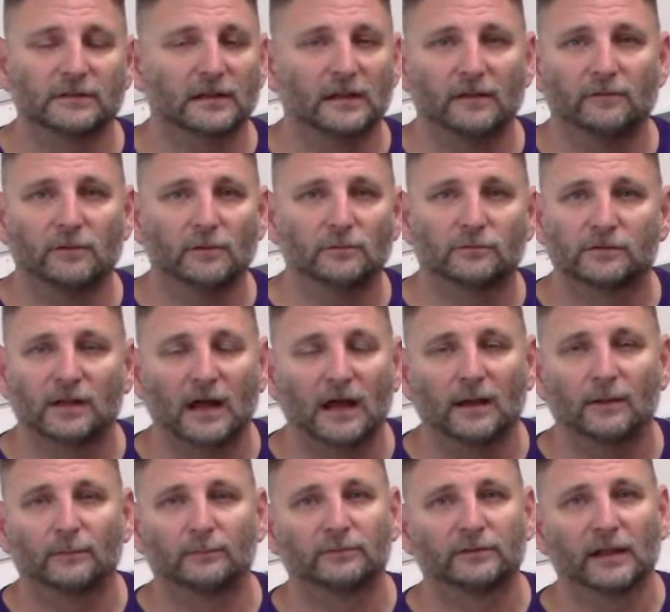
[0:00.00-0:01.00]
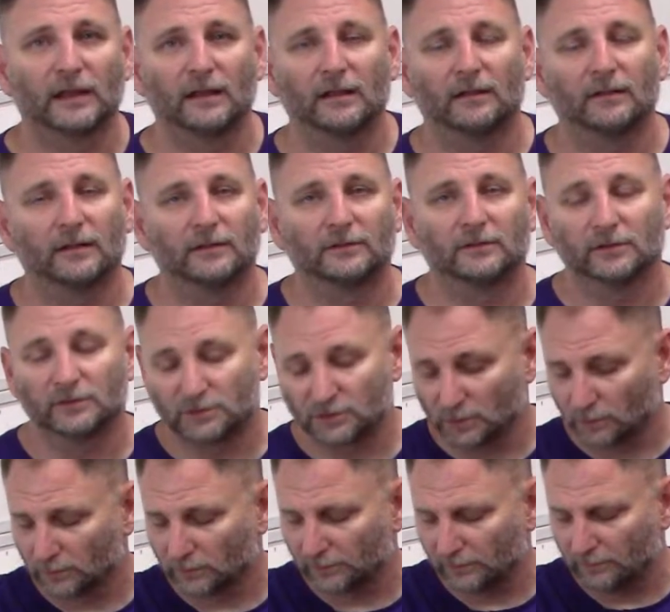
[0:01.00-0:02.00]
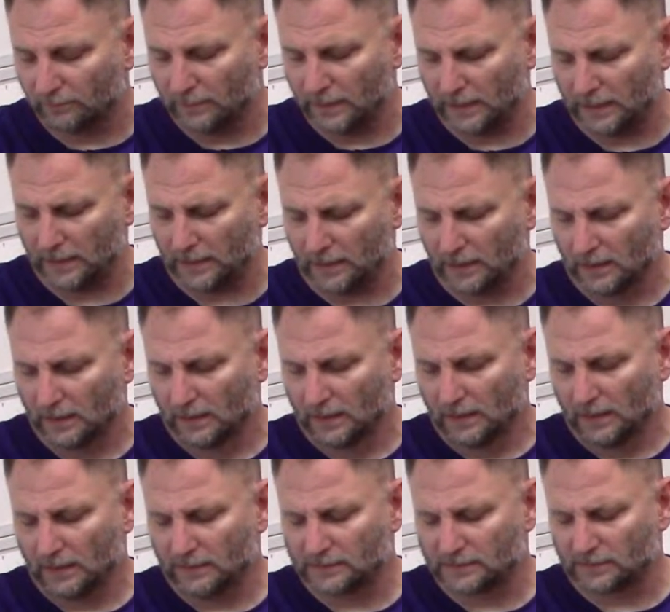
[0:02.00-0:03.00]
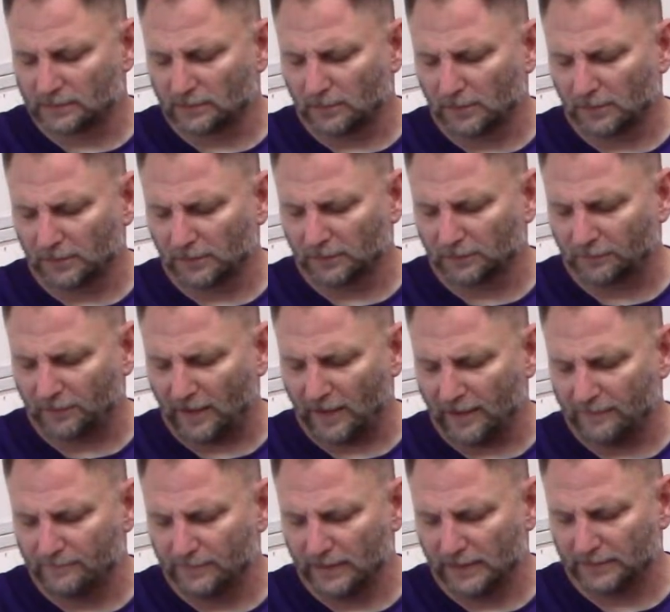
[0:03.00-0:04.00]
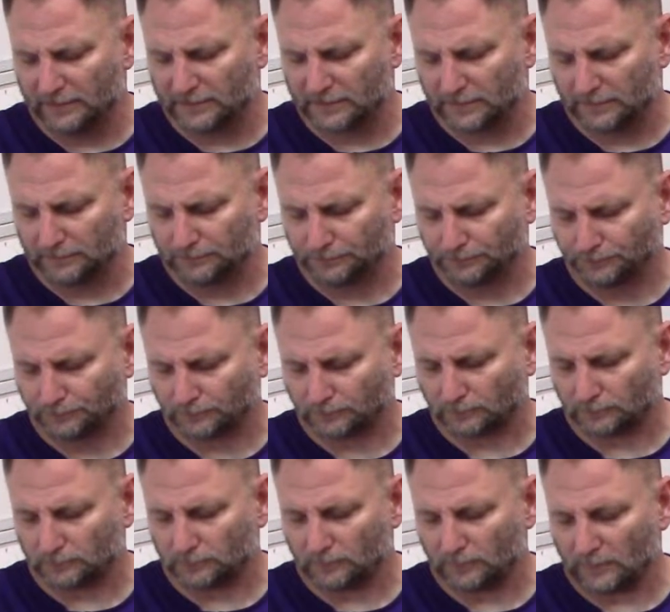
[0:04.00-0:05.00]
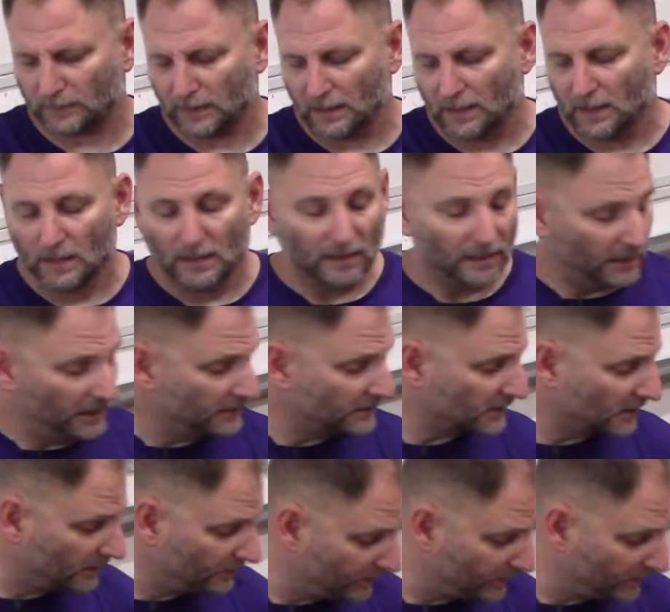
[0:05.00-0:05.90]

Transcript: it gives you time, say it's as short as a minute, it's as long as 5 minutes. It's going to